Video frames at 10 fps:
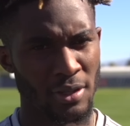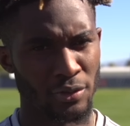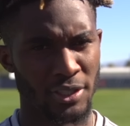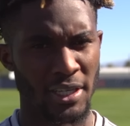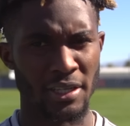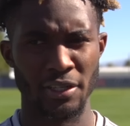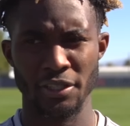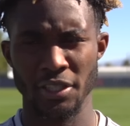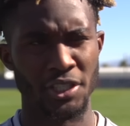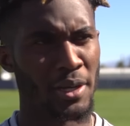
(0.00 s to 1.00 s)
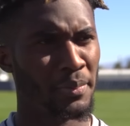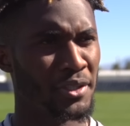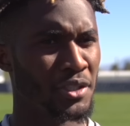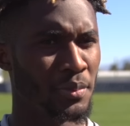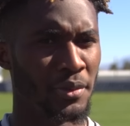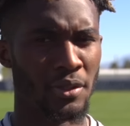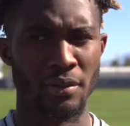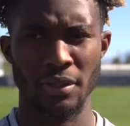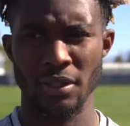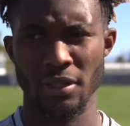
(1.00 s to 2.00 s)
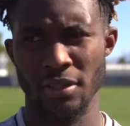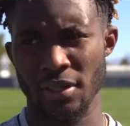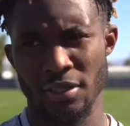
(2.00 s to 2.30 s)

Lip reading: retain your championship, you know, and